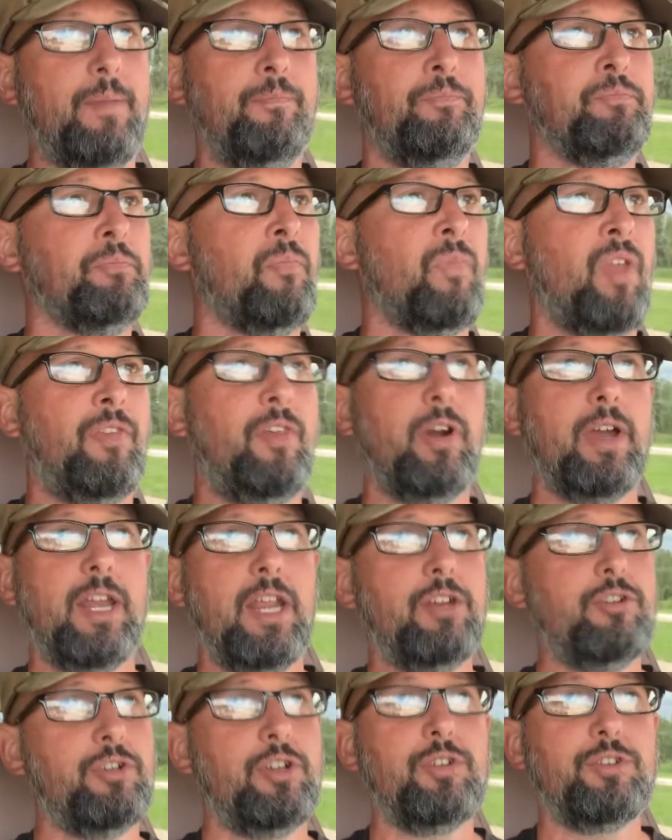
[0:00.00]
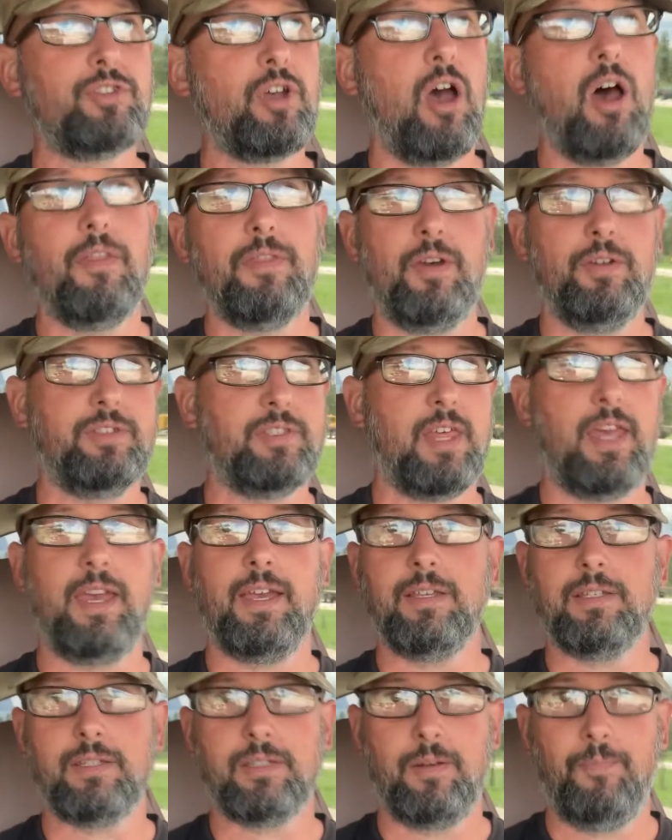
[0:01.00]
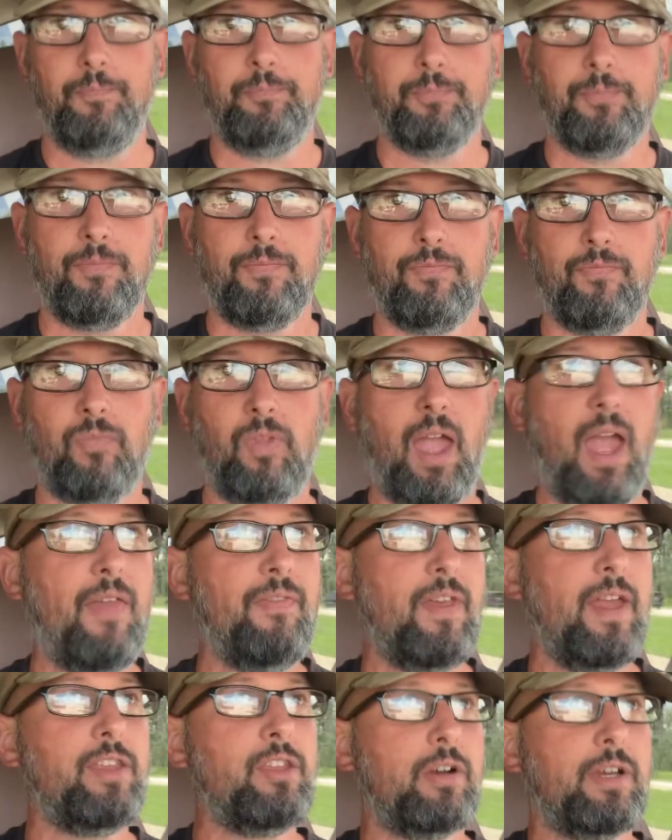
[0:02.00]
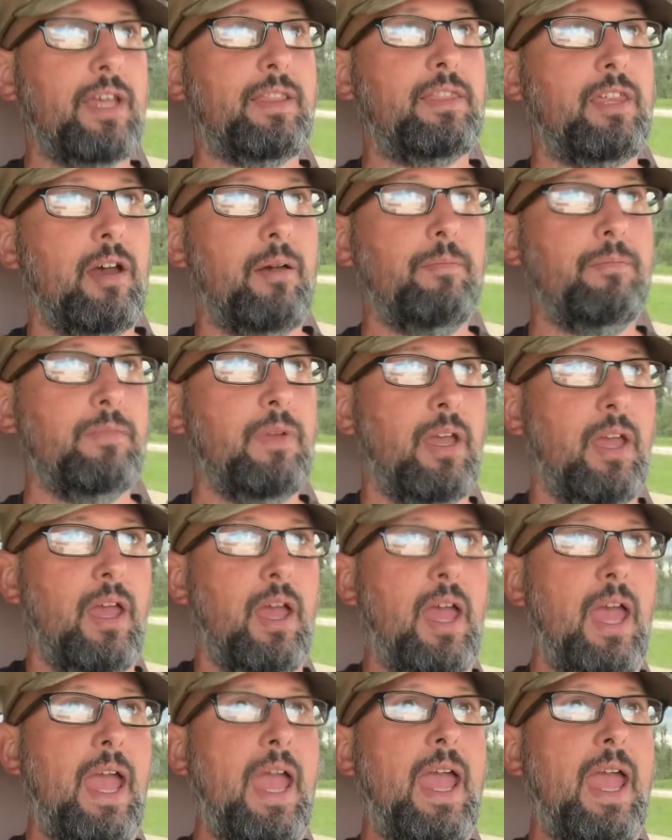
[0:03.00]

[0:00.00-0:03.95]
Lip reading: They'll get introduced to all those things, and then you'll get them,